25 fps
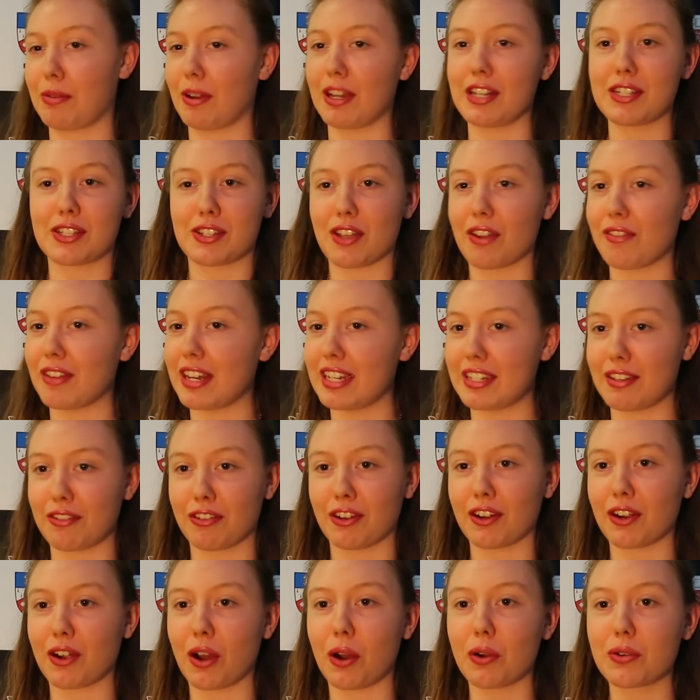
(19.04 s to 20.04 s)
experience so many
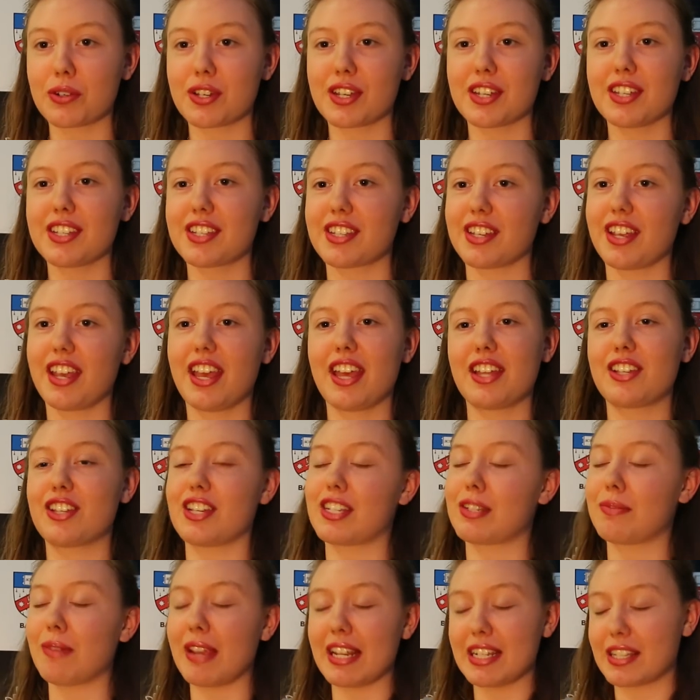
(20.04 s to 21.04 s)
different cultures
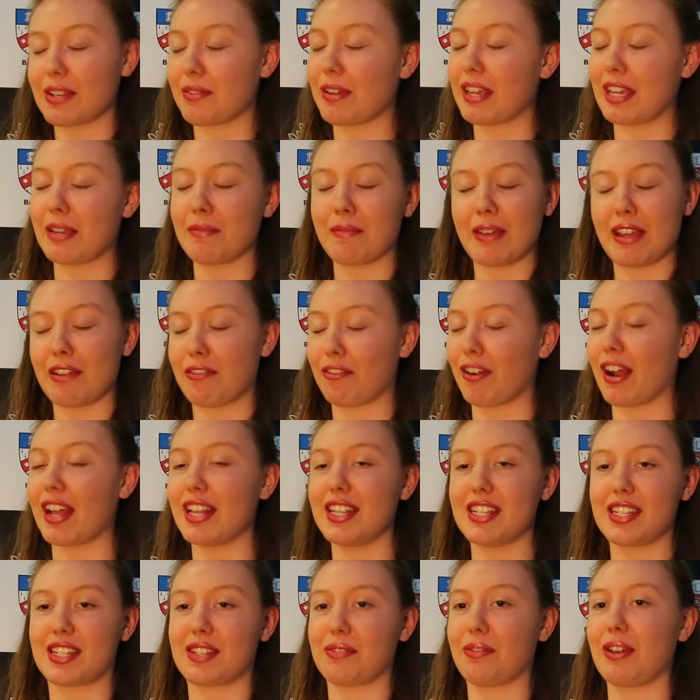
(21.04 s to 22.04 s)
just means that we can make
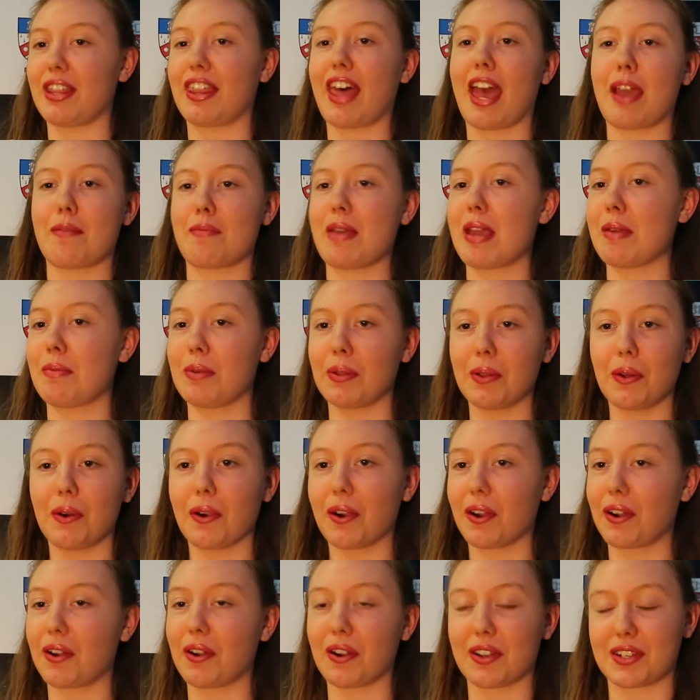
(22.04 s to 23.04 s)
friends with like people
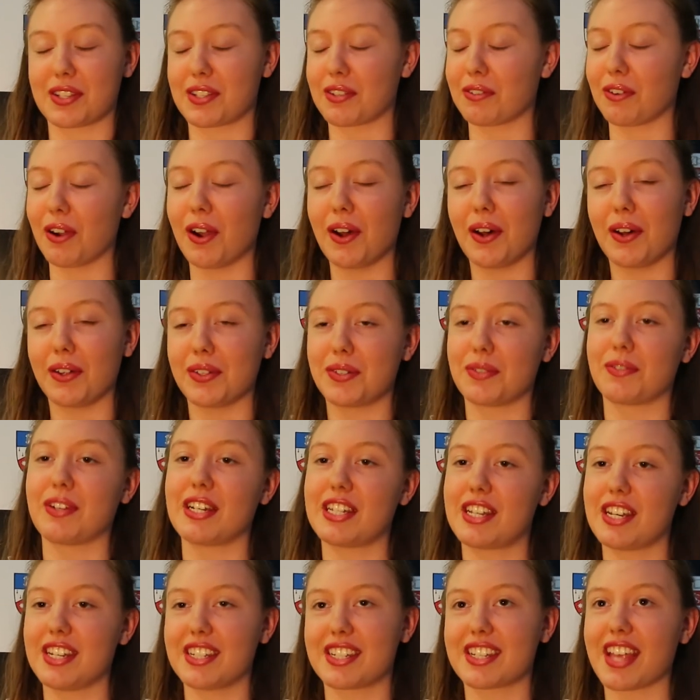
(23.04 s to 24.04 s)
all across the world,
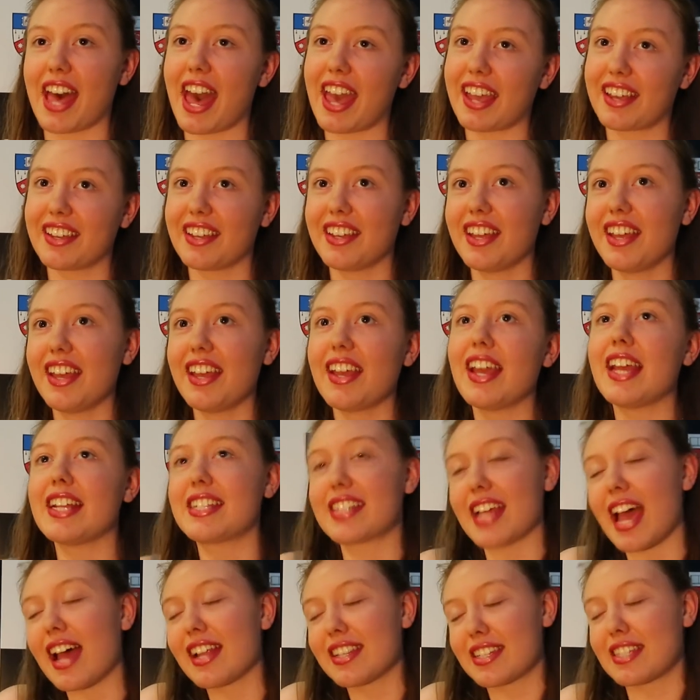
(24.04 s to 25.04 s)
which is like,
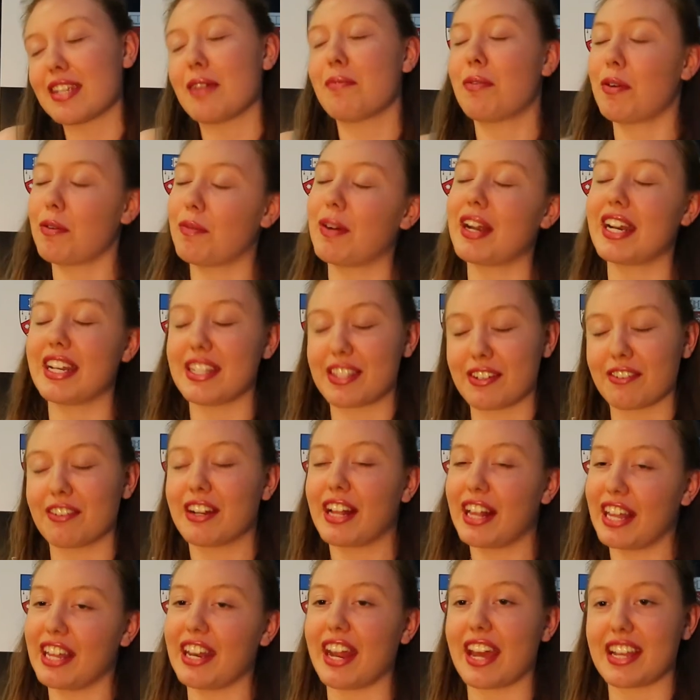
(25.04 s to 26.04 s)
it sounds simple, but it's a
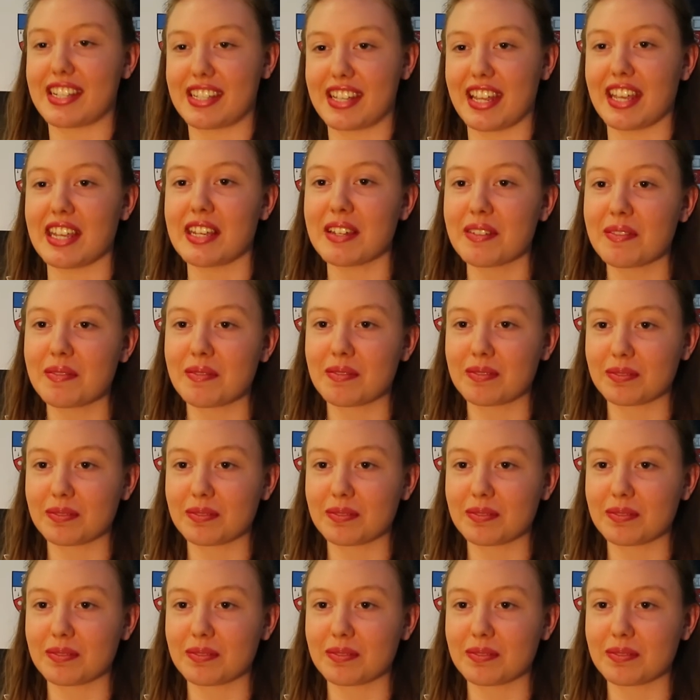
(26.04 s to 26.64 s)
really nice thing.